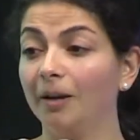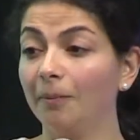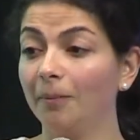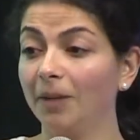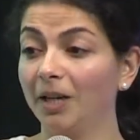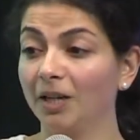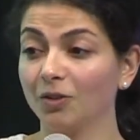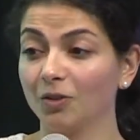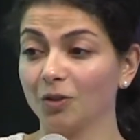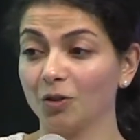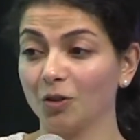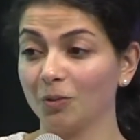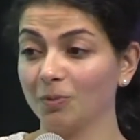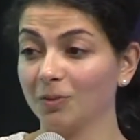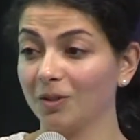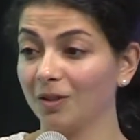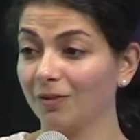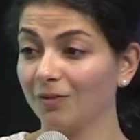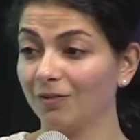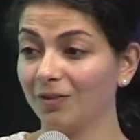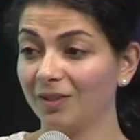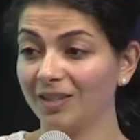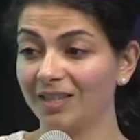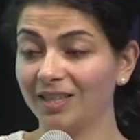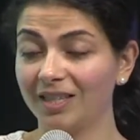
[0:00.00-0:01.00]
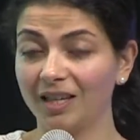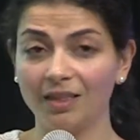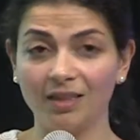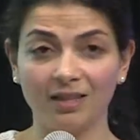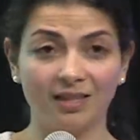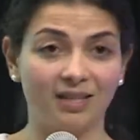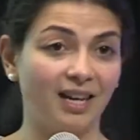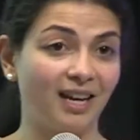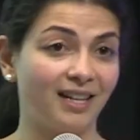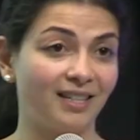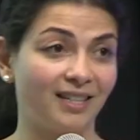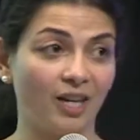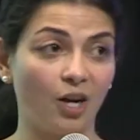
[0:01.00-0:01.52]
In terms of
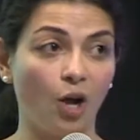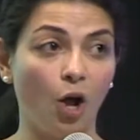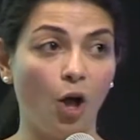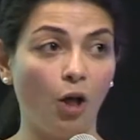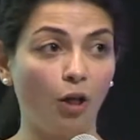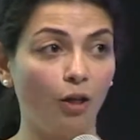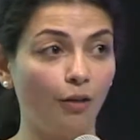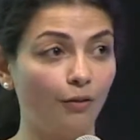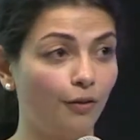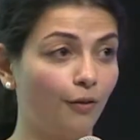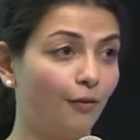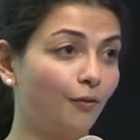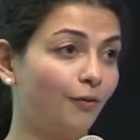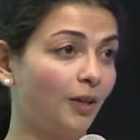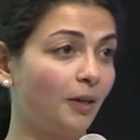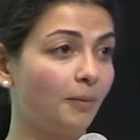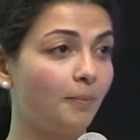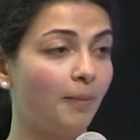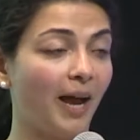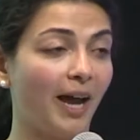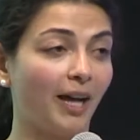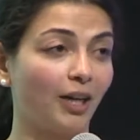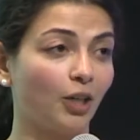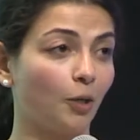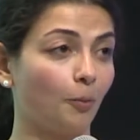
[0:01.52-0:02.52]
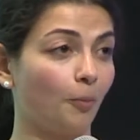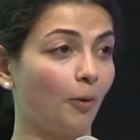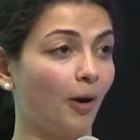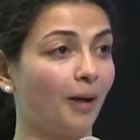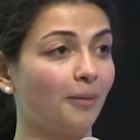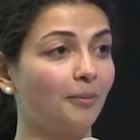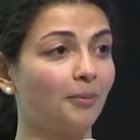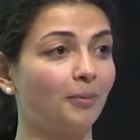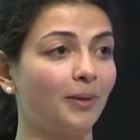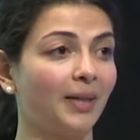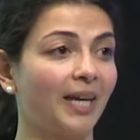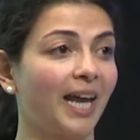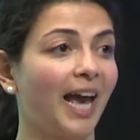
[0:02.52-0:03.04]
synthesizing all of the feedback, you
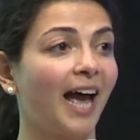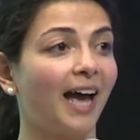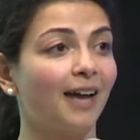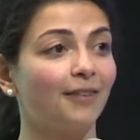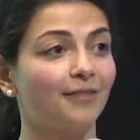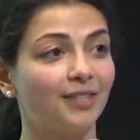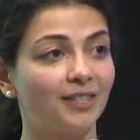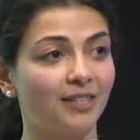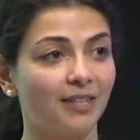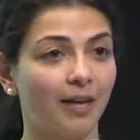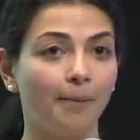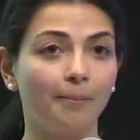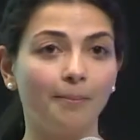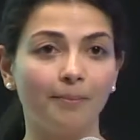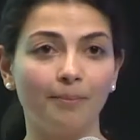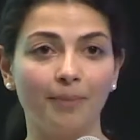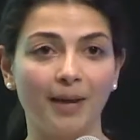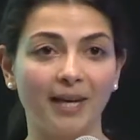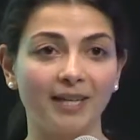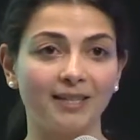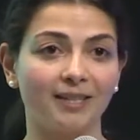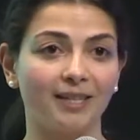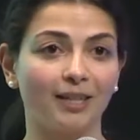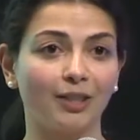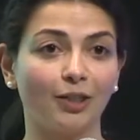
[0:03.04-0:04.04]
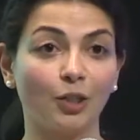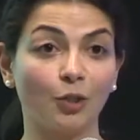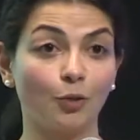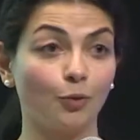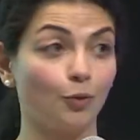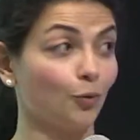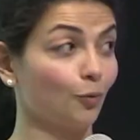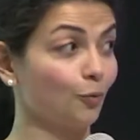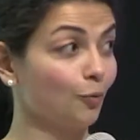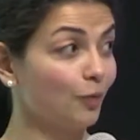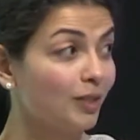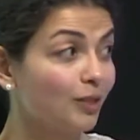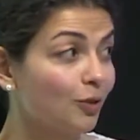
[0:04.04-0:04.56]
probably have some basic
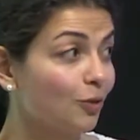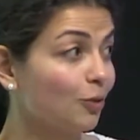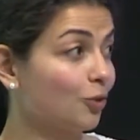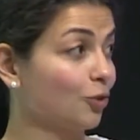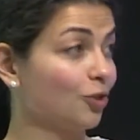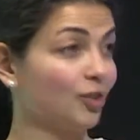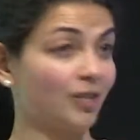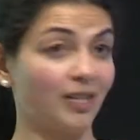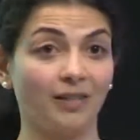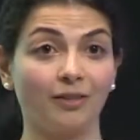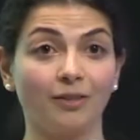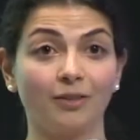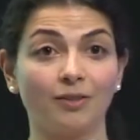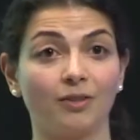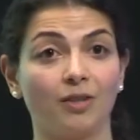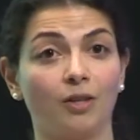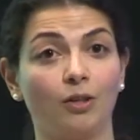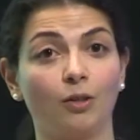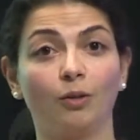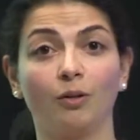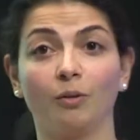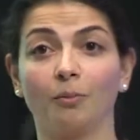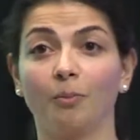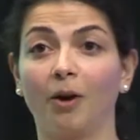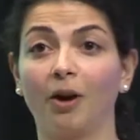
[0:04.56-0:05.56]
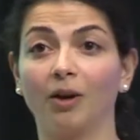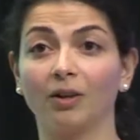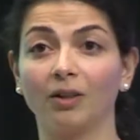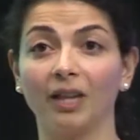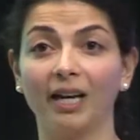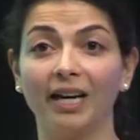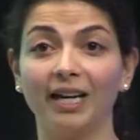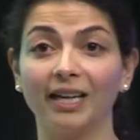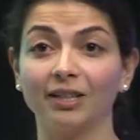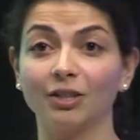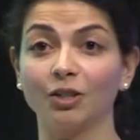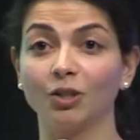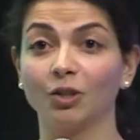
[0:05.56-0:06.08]
user research skills that you can
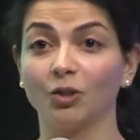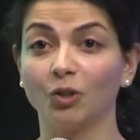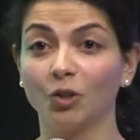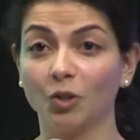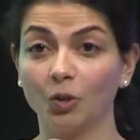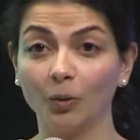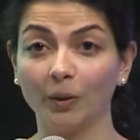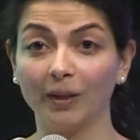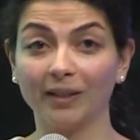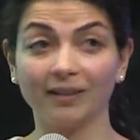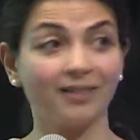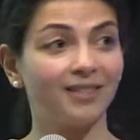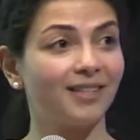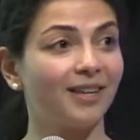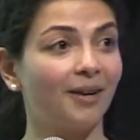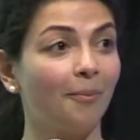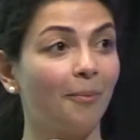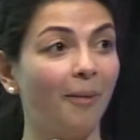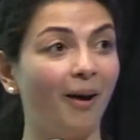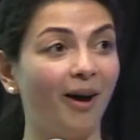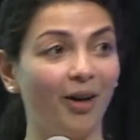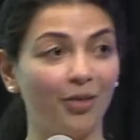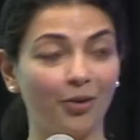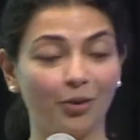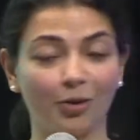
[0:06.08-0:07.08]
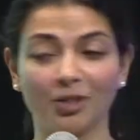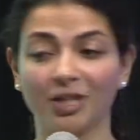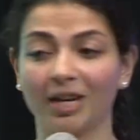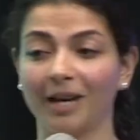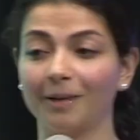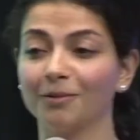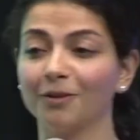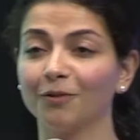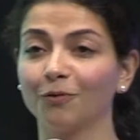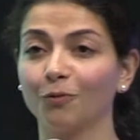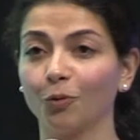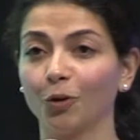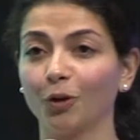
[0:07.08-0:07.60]
parlay into doing some other
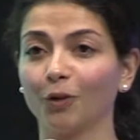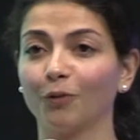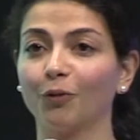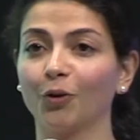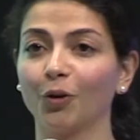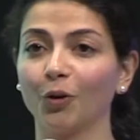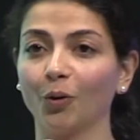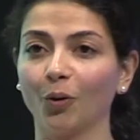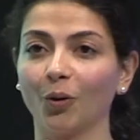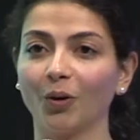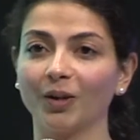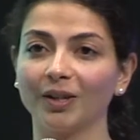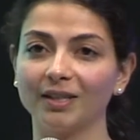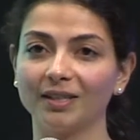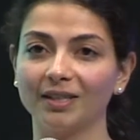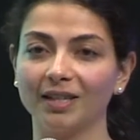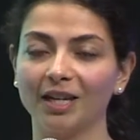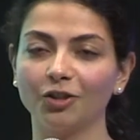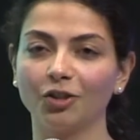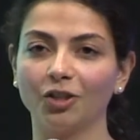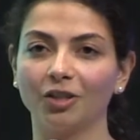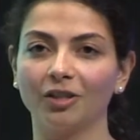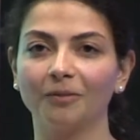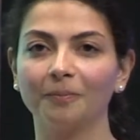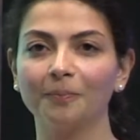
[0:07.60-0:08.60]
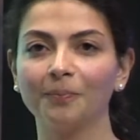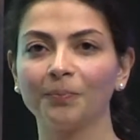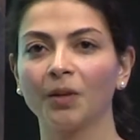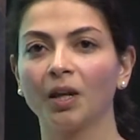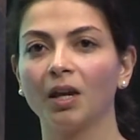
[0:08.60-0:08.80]
types of work for your organization.